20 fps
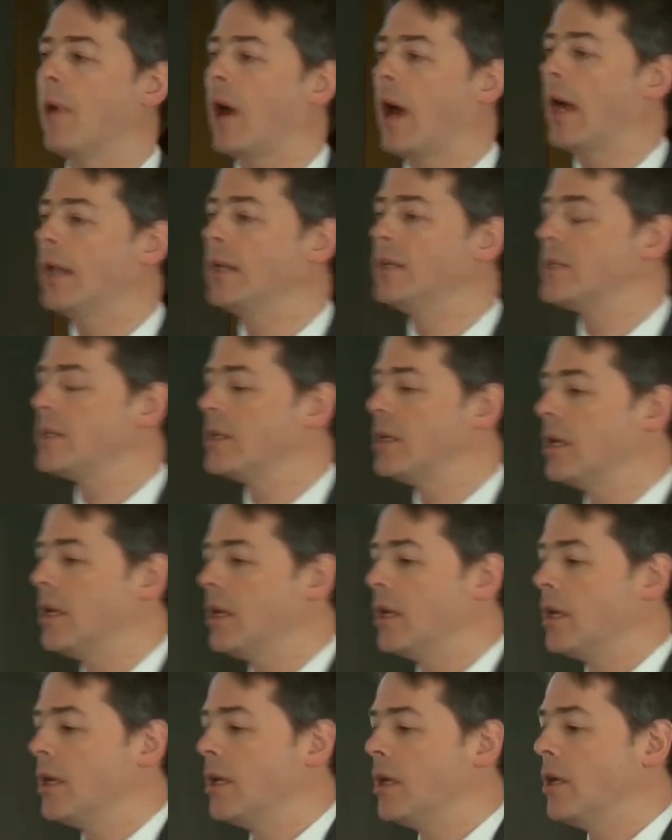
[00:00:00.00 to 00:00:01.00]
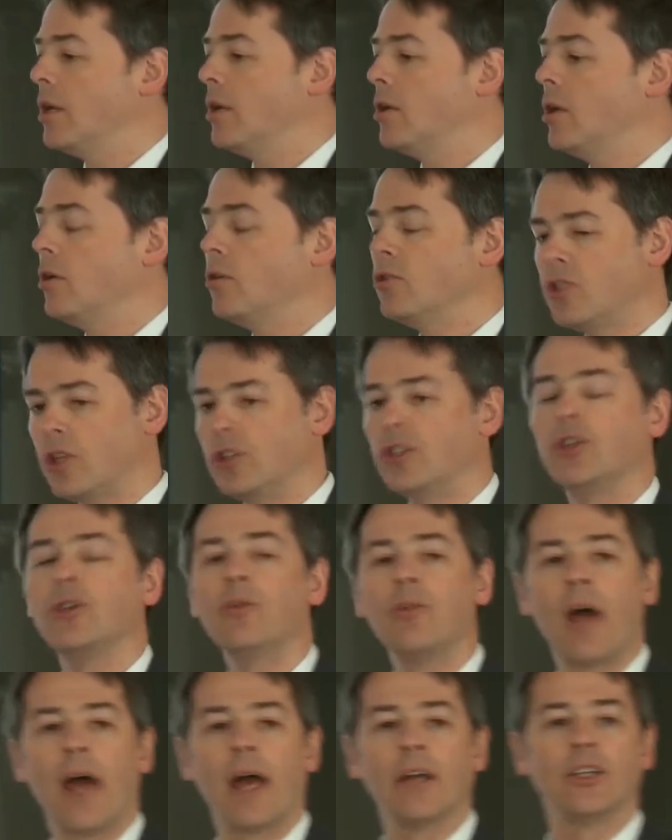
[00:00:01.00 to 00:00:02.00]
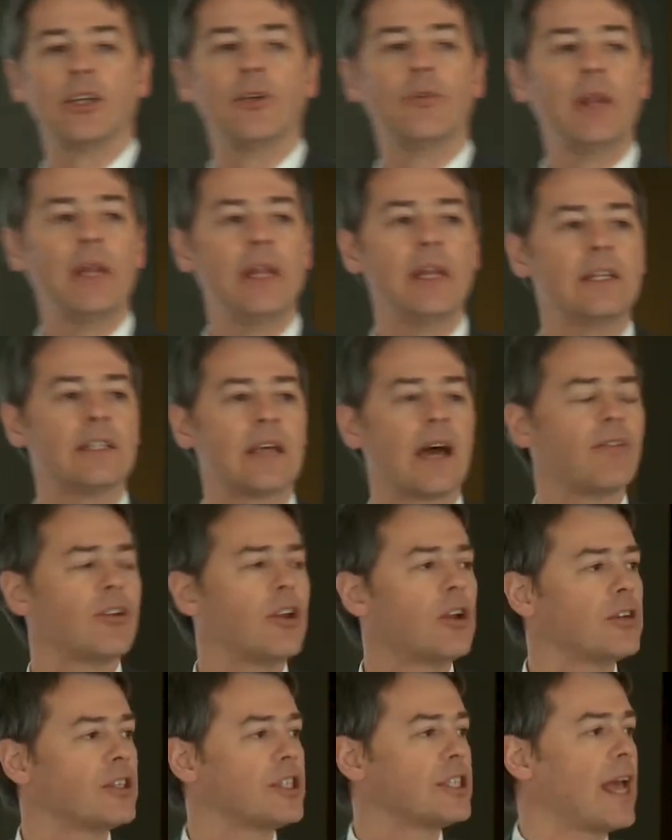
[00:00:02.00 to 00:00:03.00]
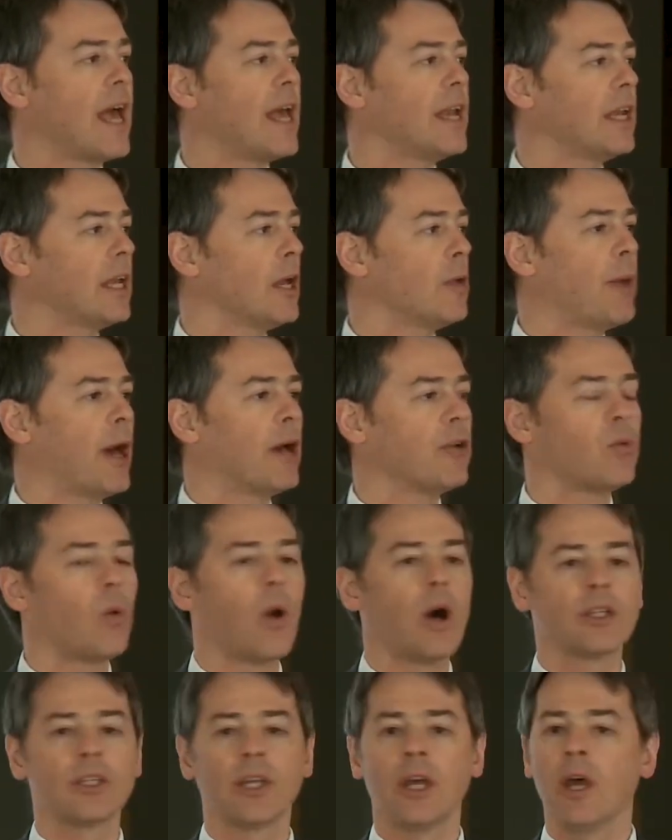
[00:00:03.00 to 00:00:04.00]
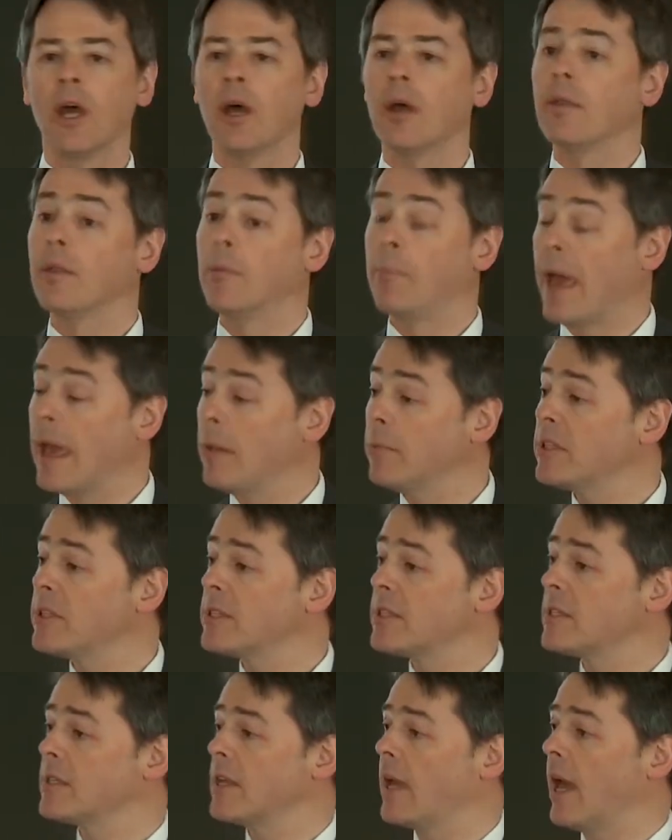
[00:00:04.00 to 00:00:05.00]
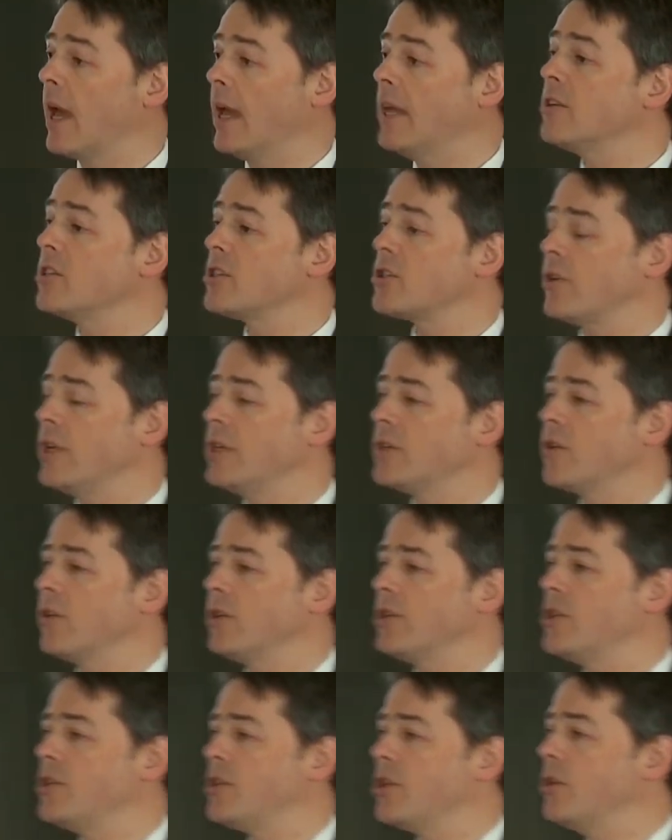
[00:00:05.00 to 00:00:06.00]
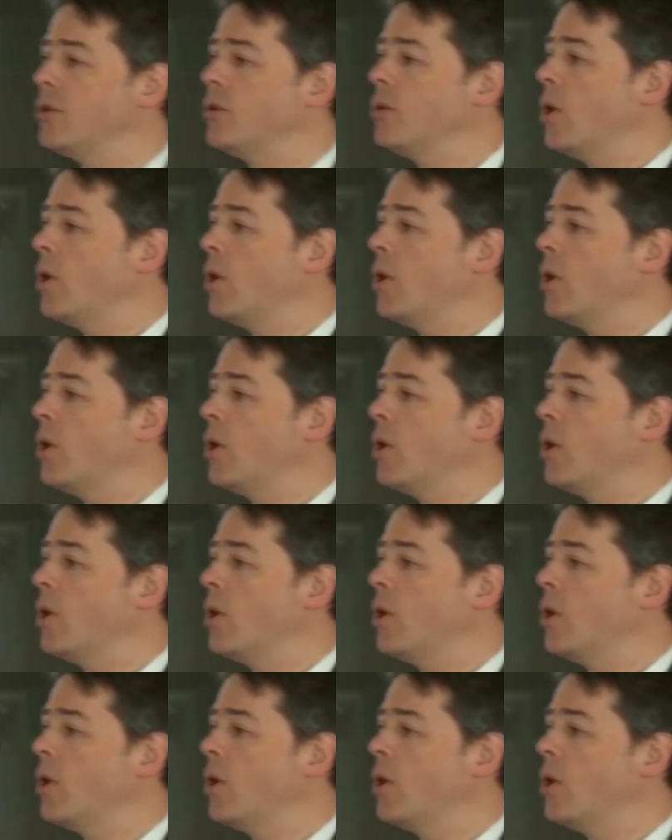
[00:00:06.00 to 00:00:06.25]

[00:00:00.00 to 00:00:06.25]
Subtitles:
And to do that, you really need to have an understanding about what the payments industry is going to do,